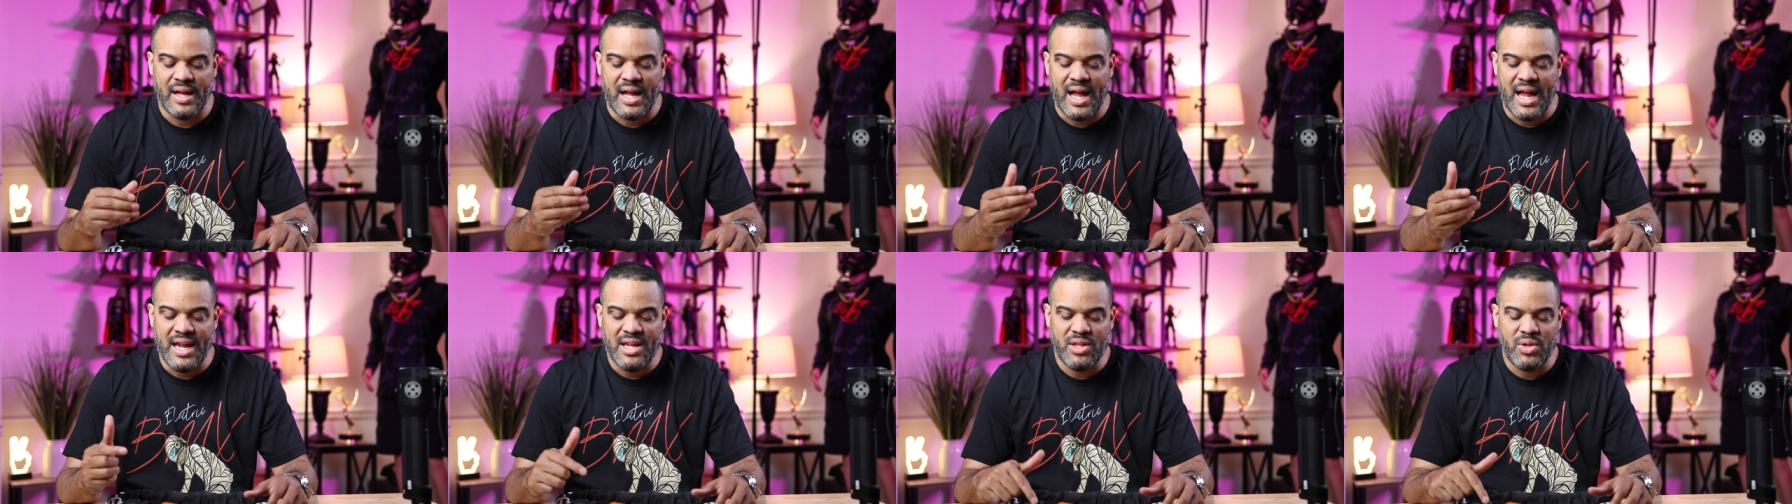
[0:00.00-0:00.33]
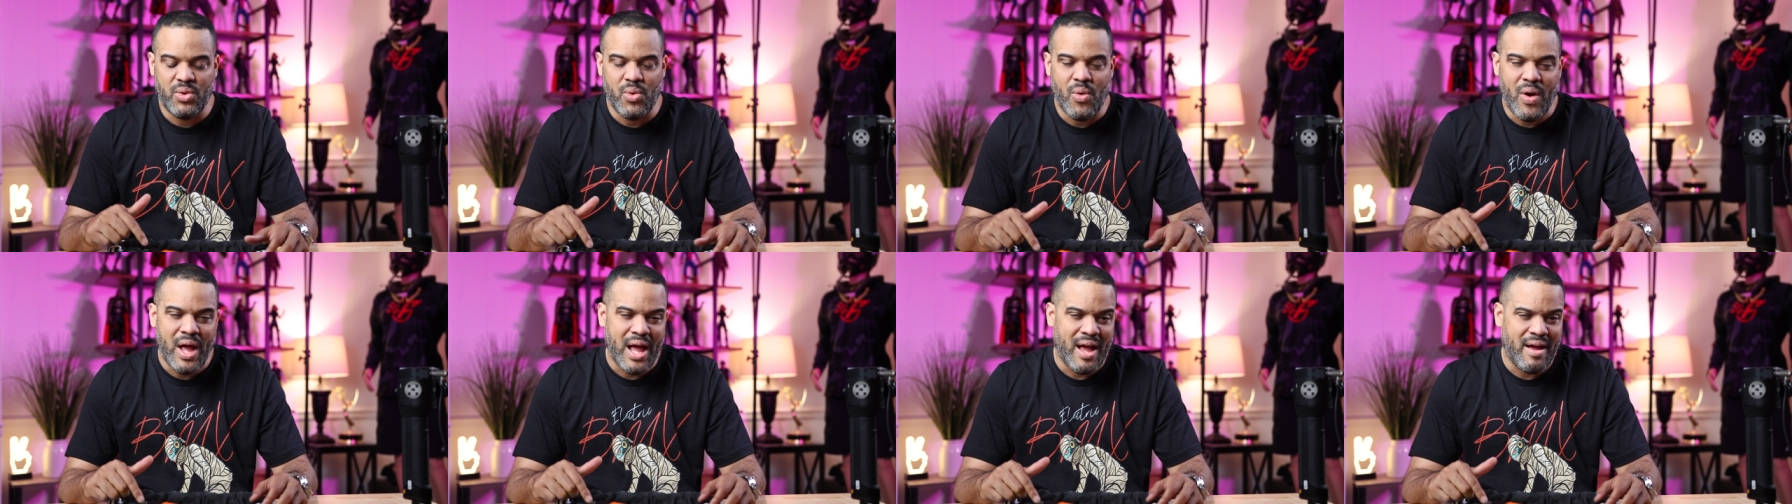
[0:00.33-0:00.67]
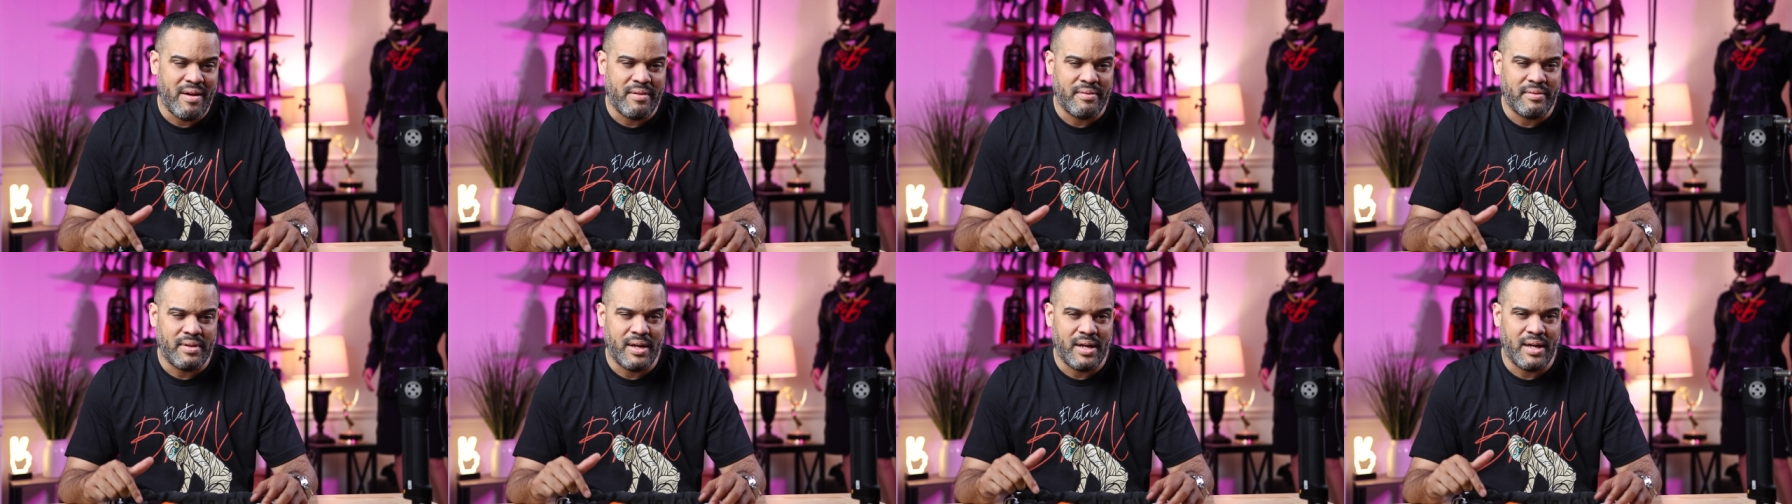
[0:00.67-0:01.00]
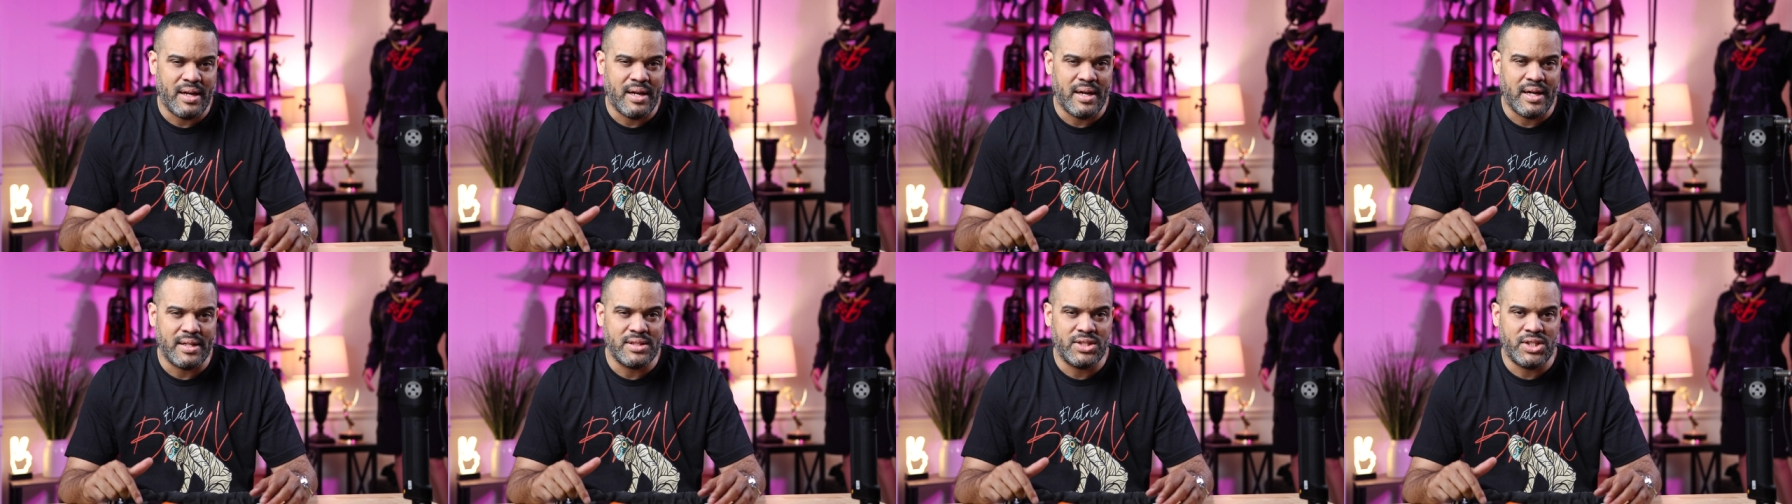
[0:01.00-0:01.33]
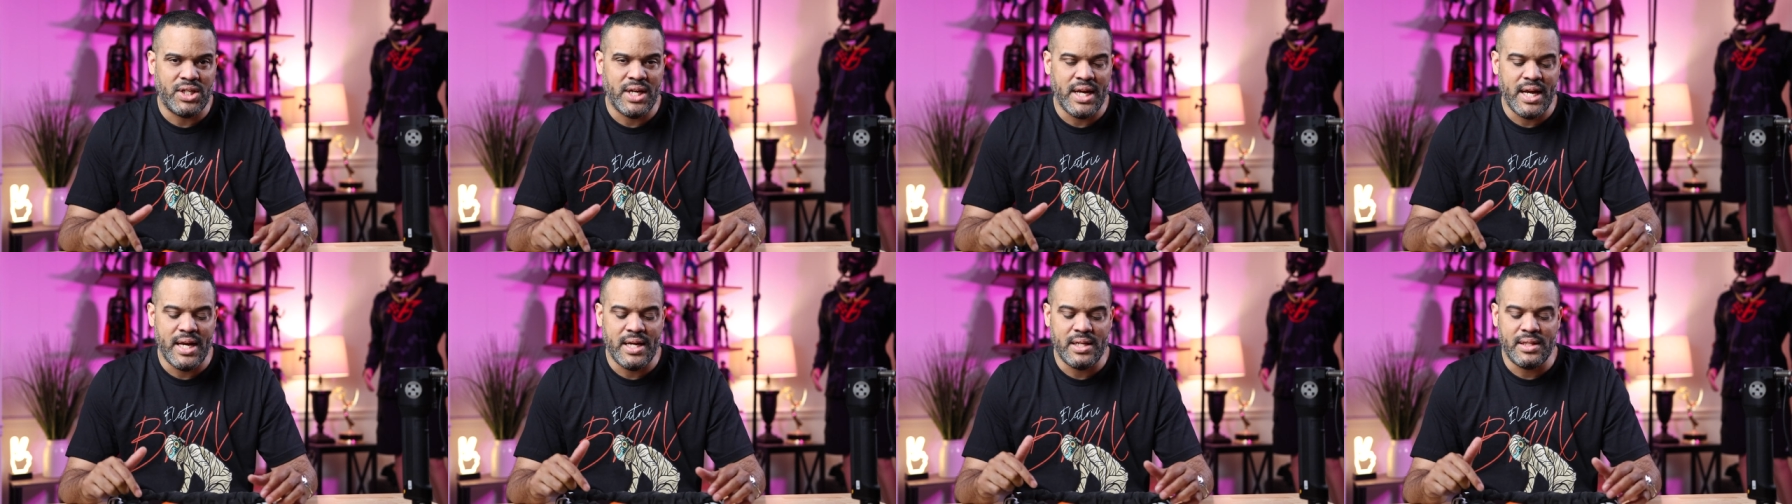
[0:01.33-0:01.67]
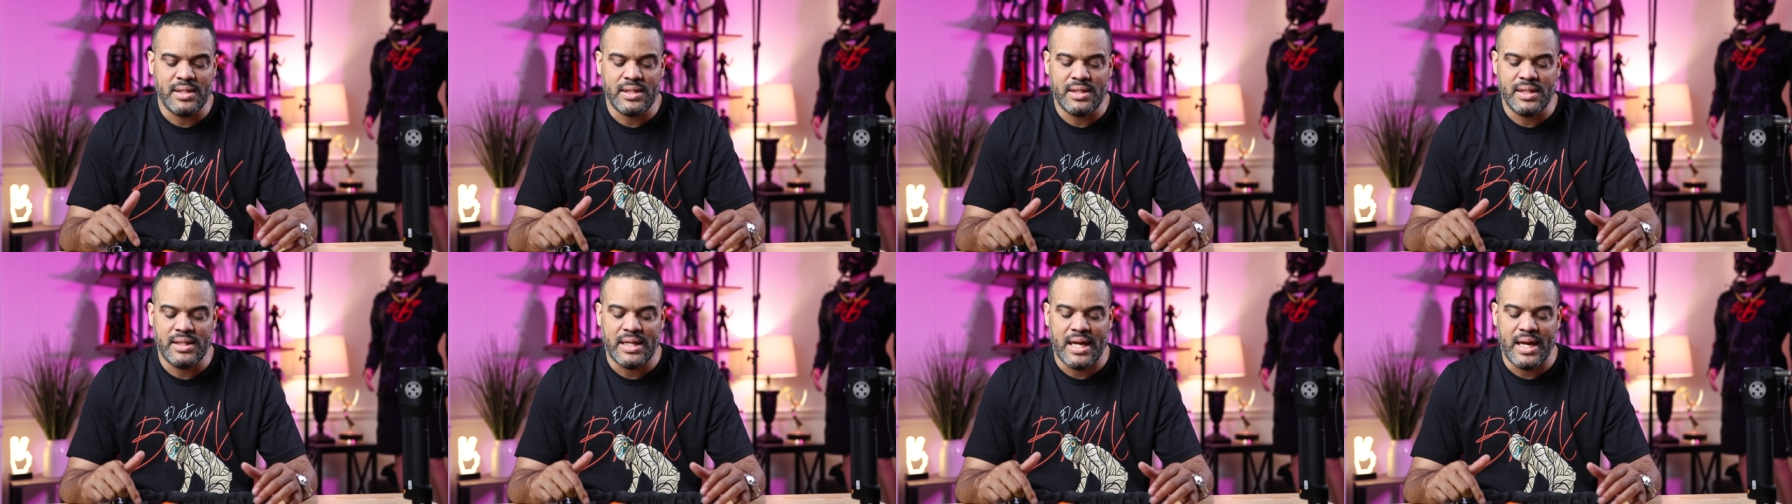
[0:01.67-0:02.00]
I do have a, a
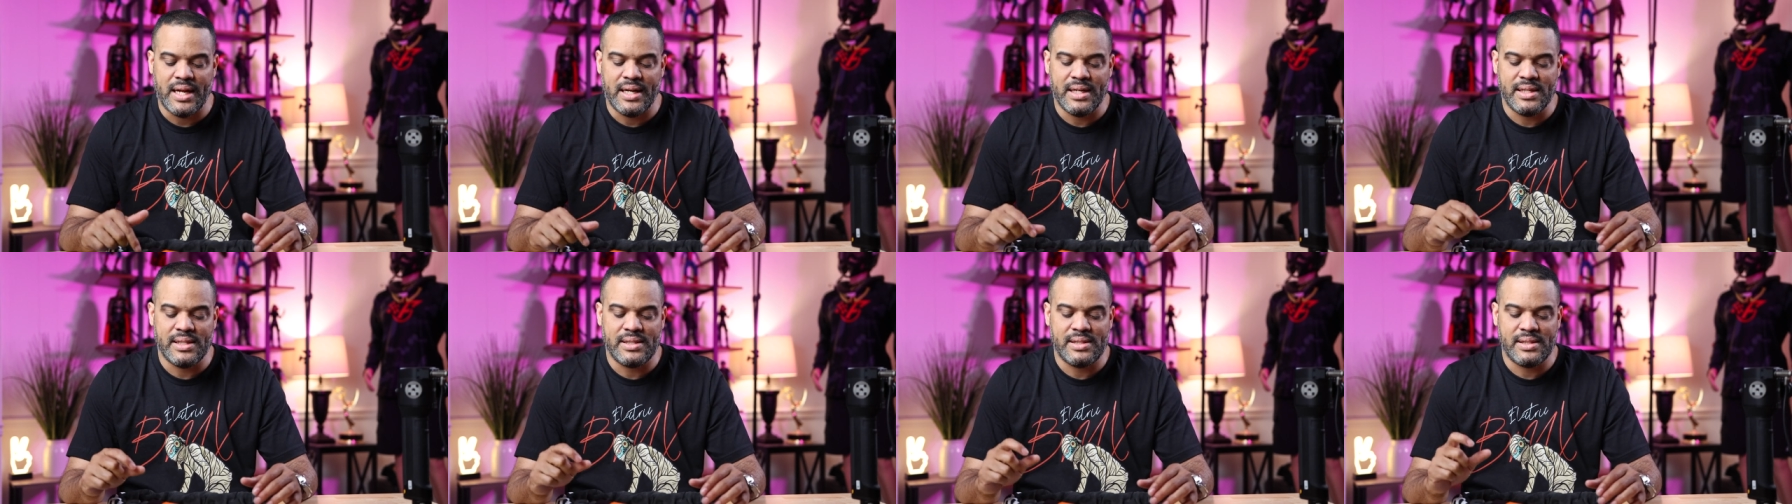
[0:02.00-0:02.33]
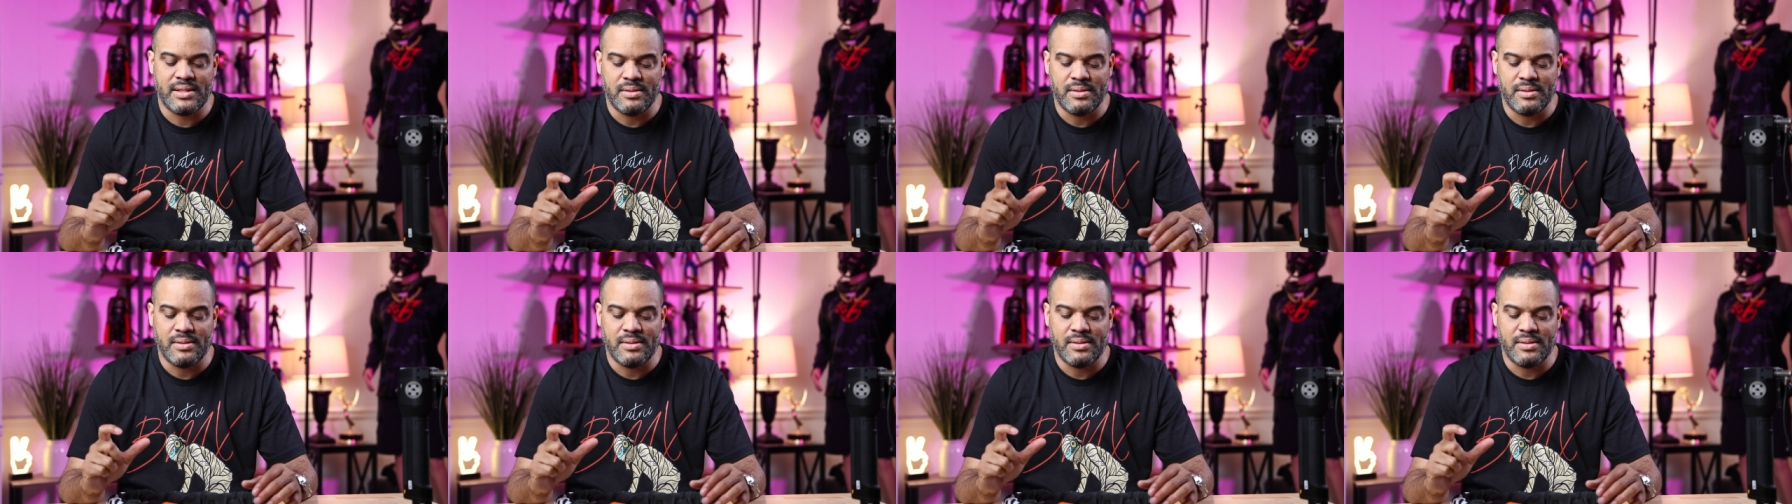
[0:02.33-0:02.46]
chain that is